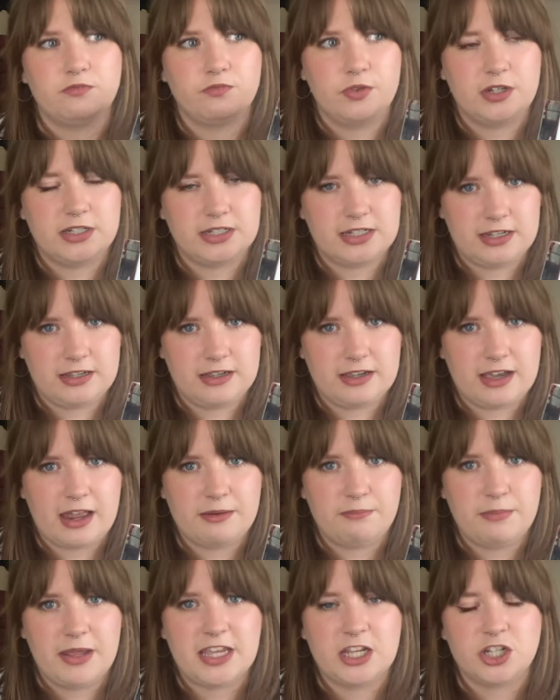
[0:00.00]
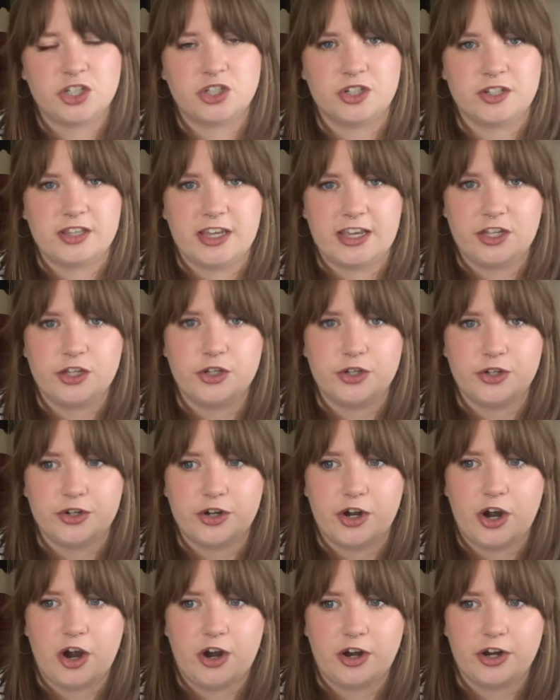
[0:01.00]
reading and making sure that you
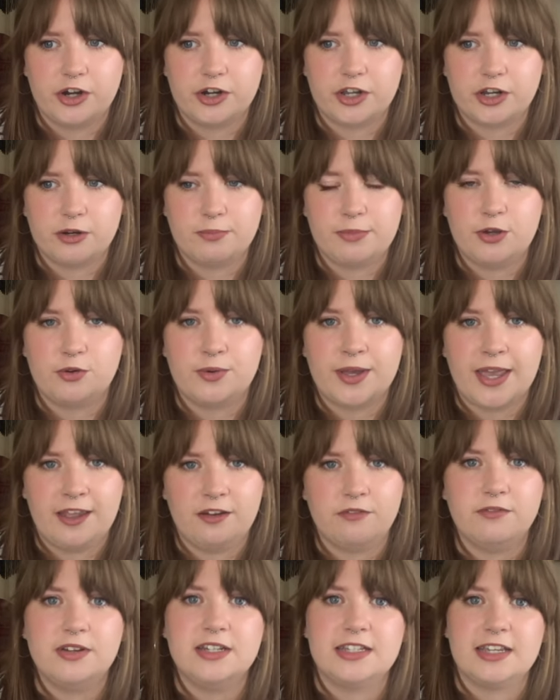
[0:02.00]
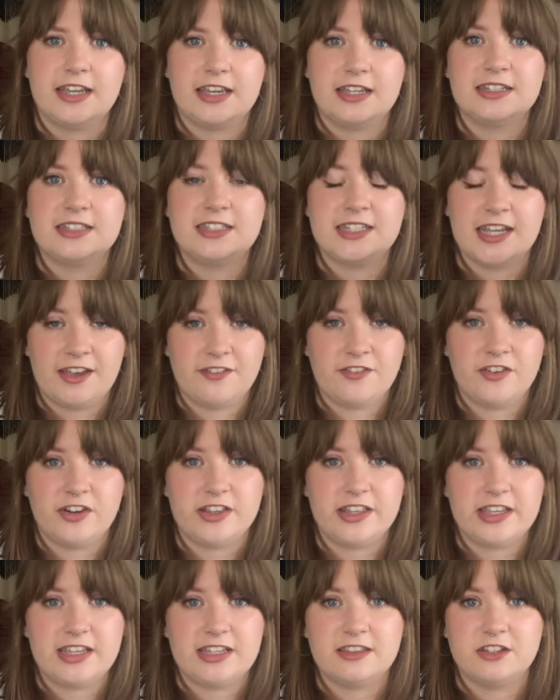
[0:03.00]
are going to be okay reading it.
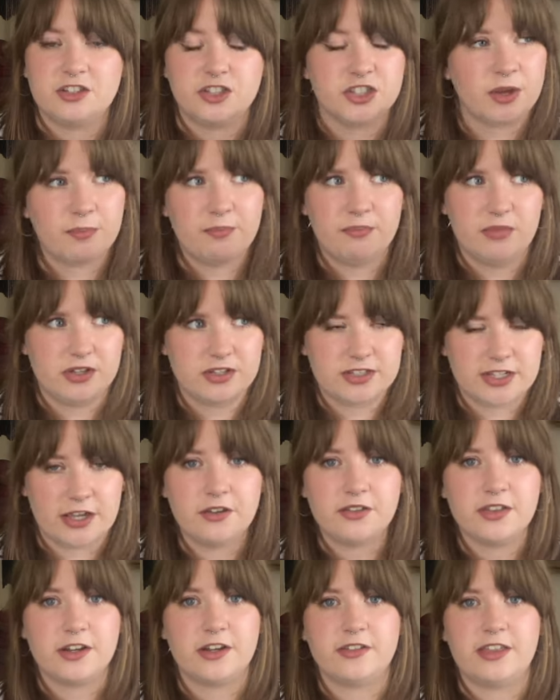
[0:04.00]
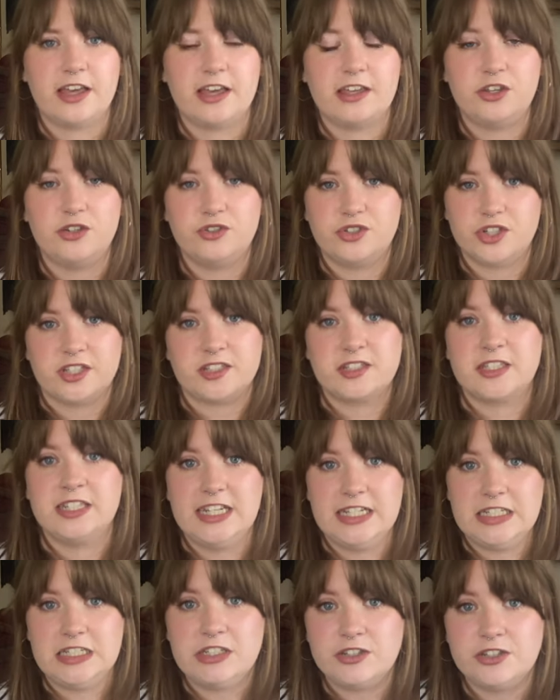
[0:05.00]
Definitely there's some books out there that you just
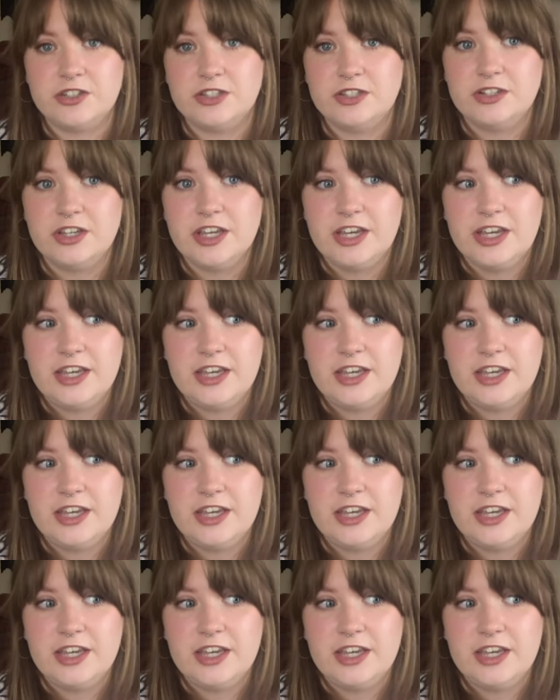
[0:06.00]
need to